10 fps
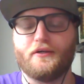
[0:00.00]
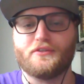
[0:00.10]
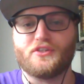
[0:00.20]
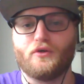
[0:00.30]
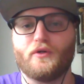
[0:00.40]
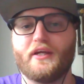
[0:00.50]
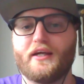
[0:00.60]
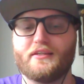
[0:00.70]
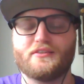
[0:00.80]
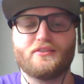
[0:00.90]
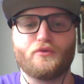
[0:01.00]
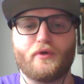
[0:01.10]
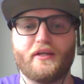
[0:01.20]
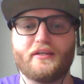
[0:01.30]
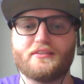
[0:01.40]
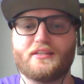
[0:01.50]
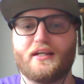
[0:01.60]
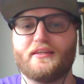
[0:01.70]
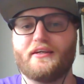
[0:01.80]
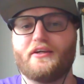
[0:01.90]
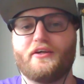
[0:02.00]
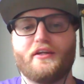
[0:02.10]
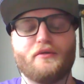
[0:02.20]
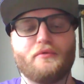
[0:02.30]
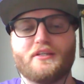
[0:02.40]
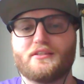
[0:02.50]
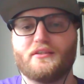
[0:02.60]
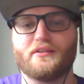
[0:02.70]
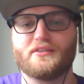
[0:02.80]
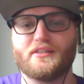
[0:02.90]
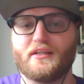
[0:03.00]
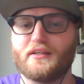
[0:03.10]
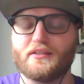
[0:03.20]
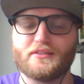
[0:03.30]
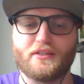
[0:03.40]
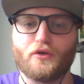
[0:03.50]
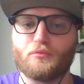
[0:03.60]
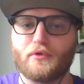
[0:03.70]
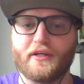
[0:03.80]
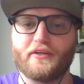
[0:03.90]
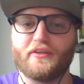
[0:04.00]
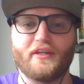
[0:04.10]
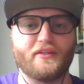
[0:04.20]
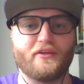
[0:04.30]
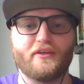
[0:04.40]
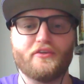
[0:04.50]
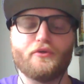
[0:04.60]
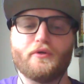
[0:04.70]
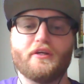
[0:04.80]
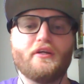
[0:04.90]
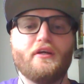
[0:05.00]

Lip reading: So he has great insight there, and he basically is saying that it's a no-brainer that they're going to do it.